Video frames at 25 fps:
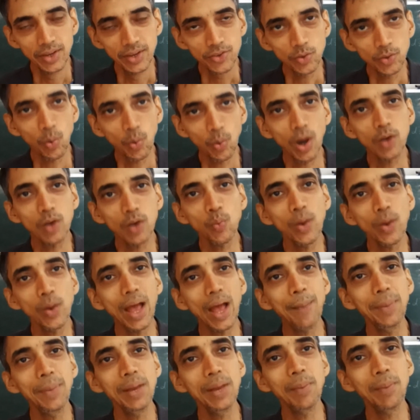So what would
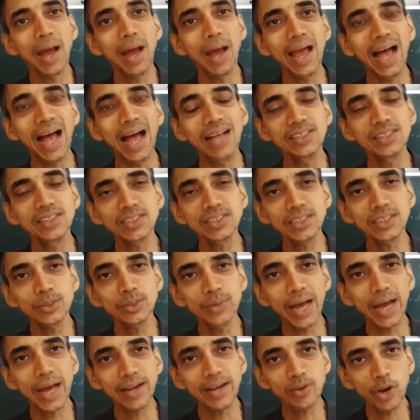have been my answer to
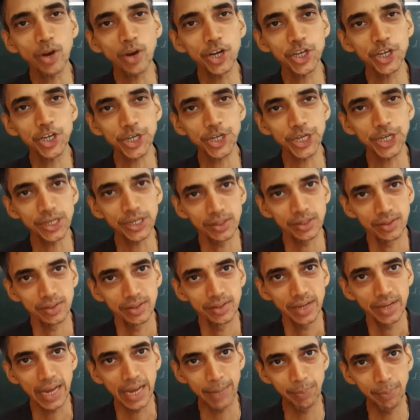that question
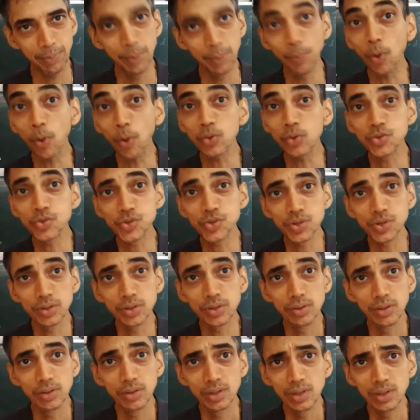had been posed?
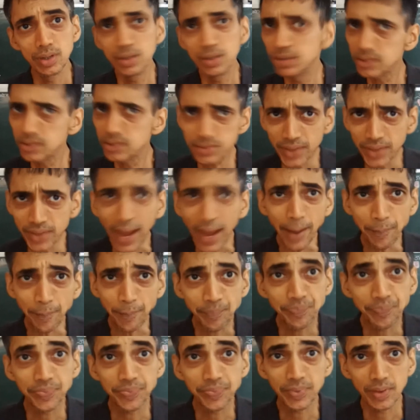The
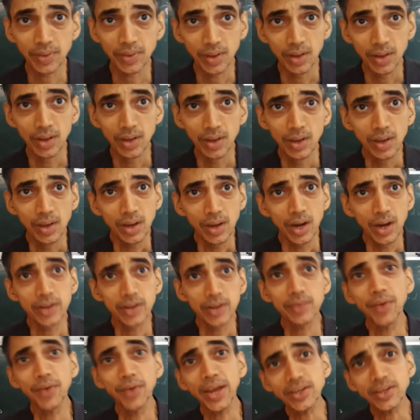same.
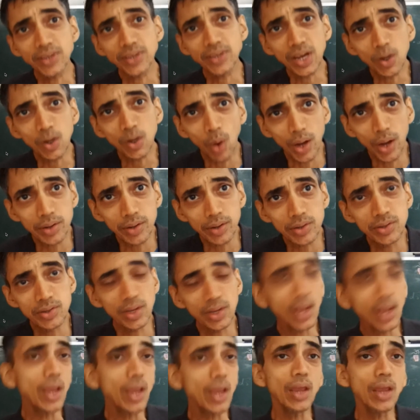It's a vector
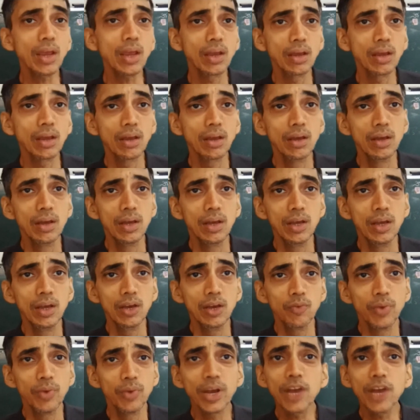quantity.
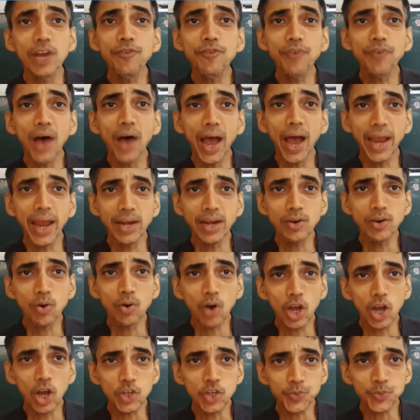We can find
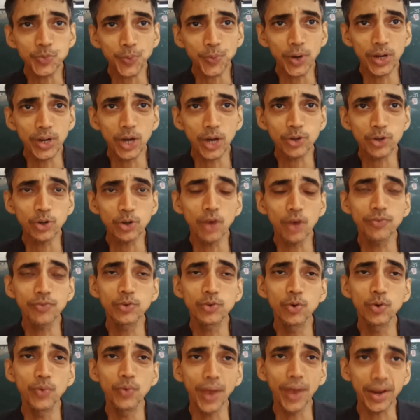cross product of
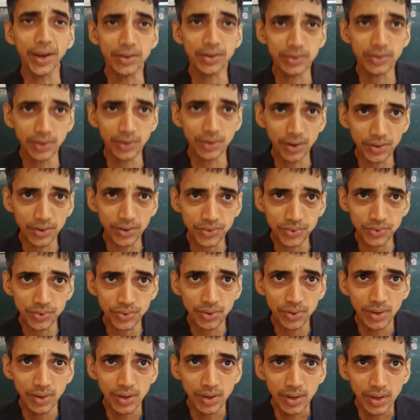two vectors.
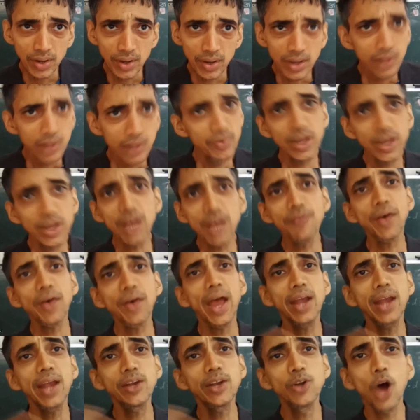We can
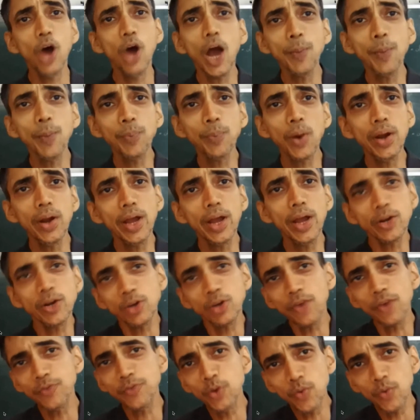find dot product
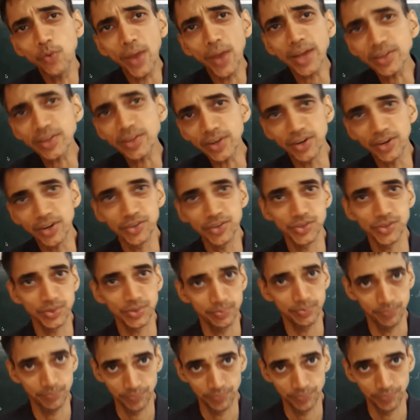of two vectors.